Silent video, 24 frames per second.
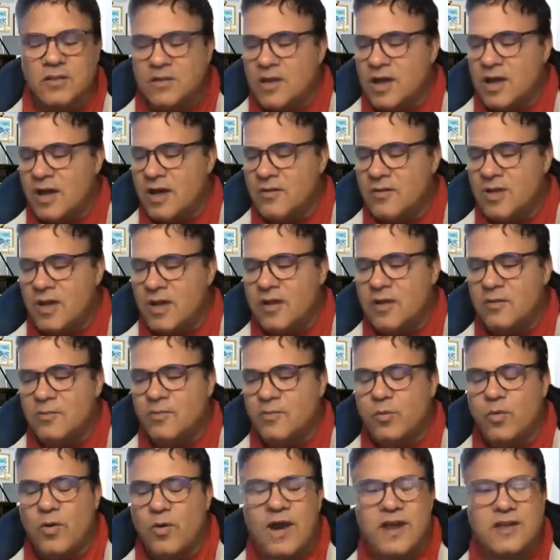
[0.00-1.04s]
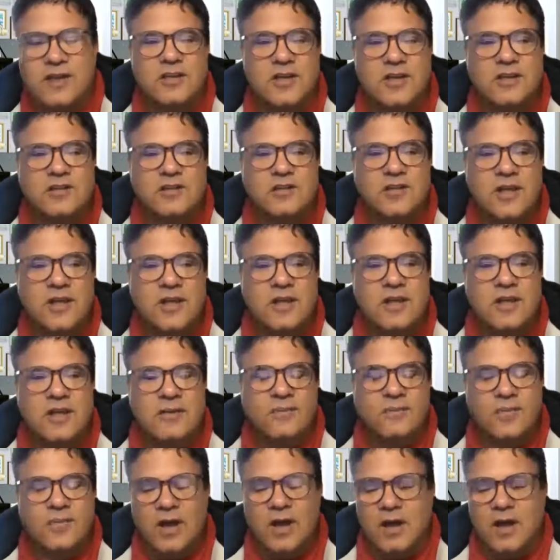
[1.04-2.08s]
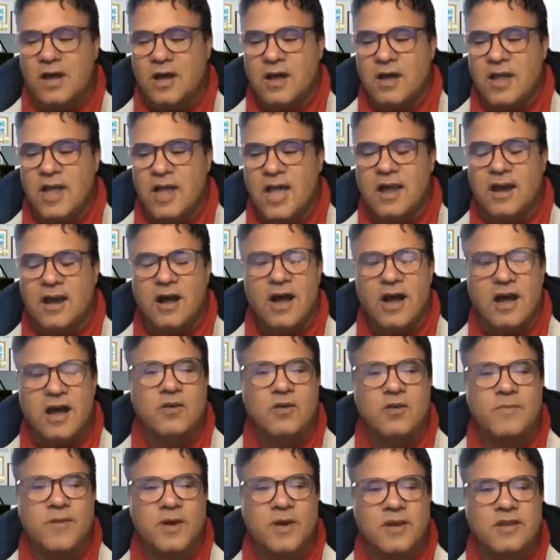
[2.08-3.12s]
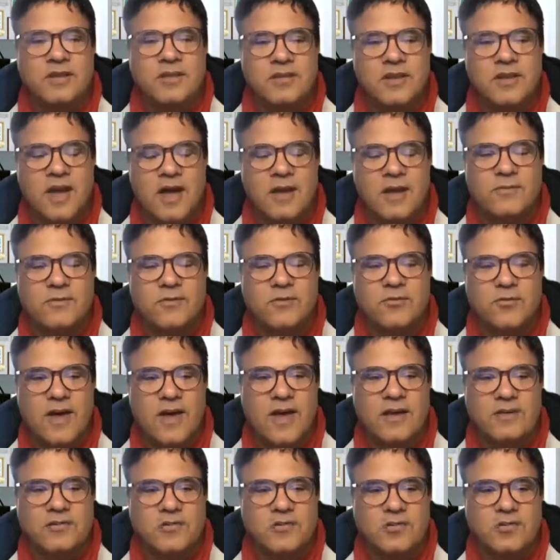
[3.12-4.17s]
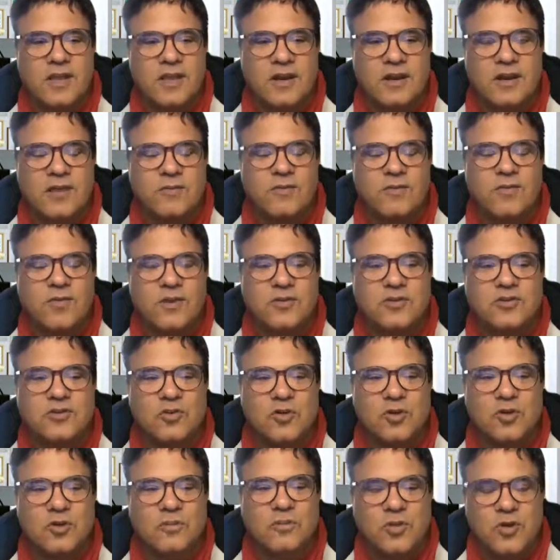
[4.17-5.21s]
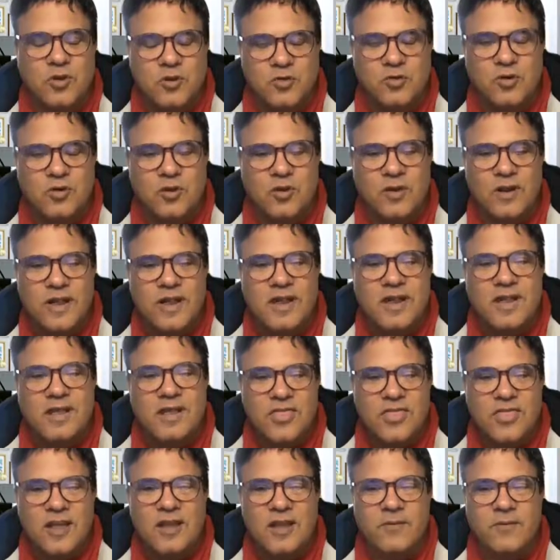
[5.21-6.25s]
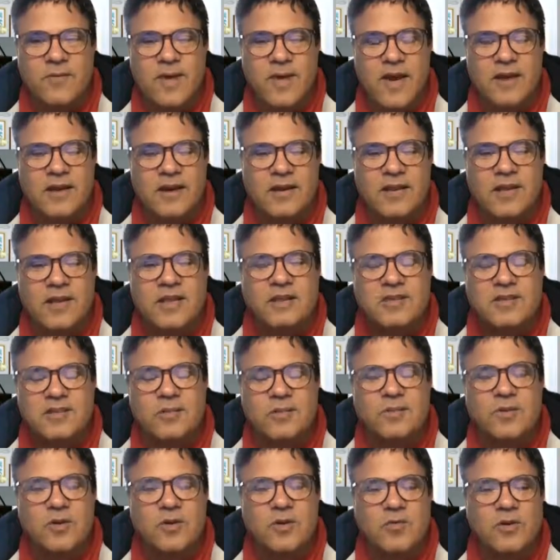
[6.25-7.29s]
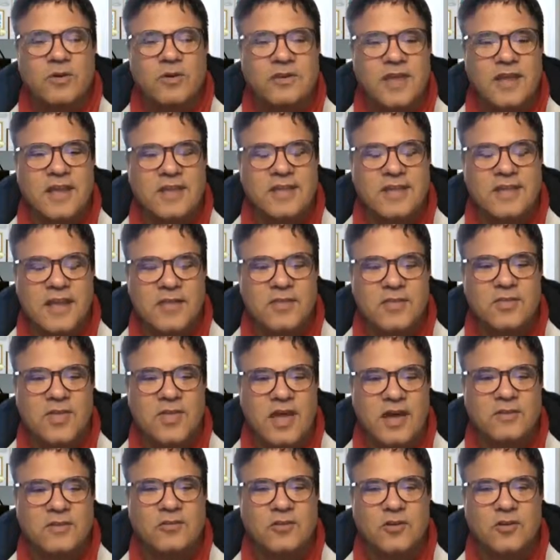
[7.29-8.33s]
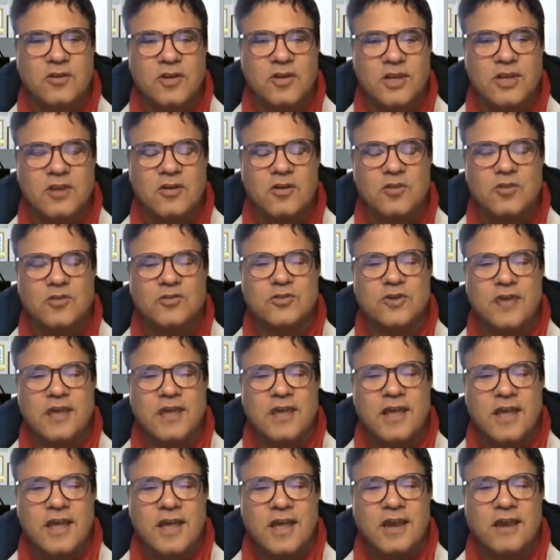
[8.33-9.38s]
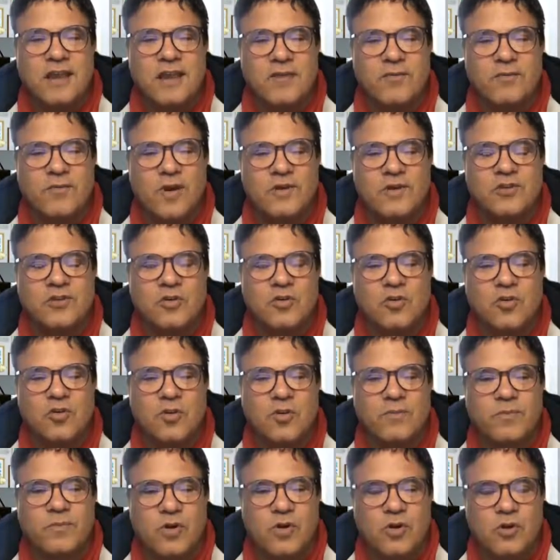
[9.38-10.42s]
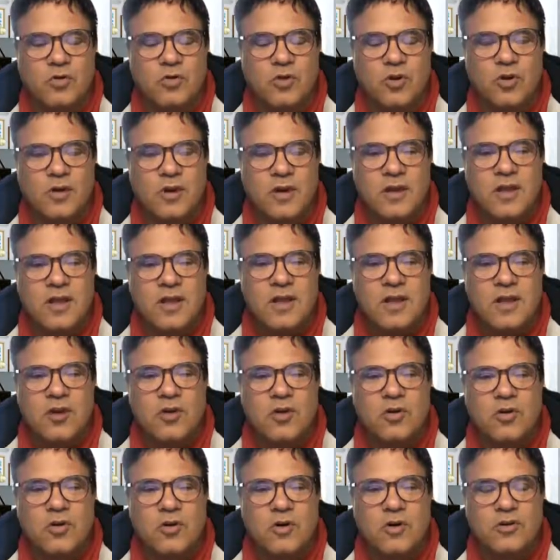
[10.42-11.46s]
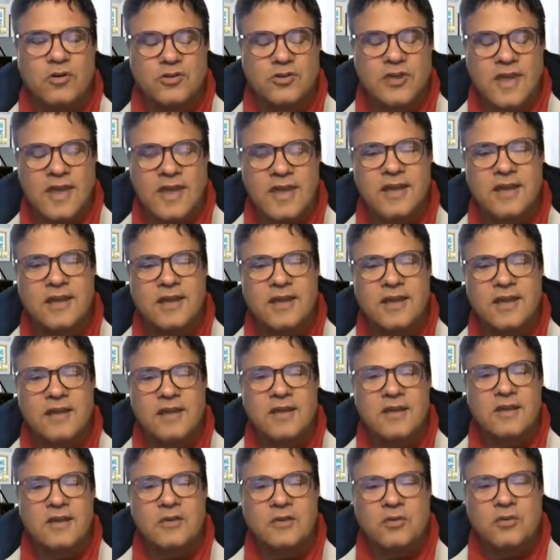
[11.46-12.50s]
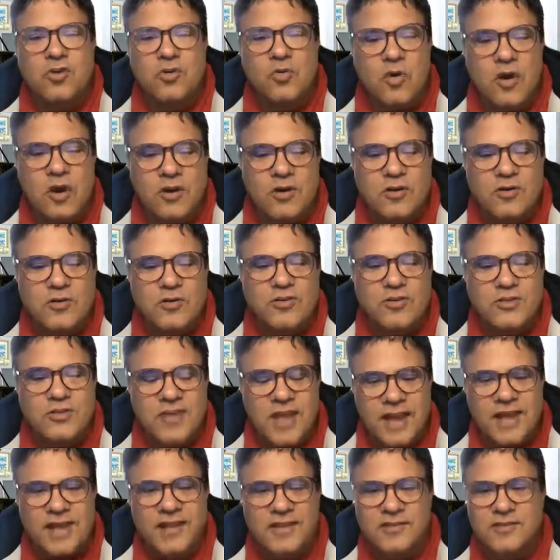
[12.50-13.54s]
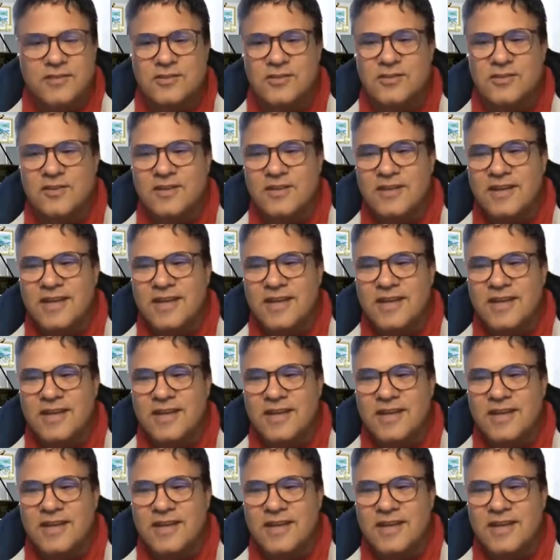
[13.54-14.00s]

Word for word: uh, that could process uh, at 100 million times faster than a conventional computer. Think about it. Something would take 10,000 years in a conventional computer could take 200 seconds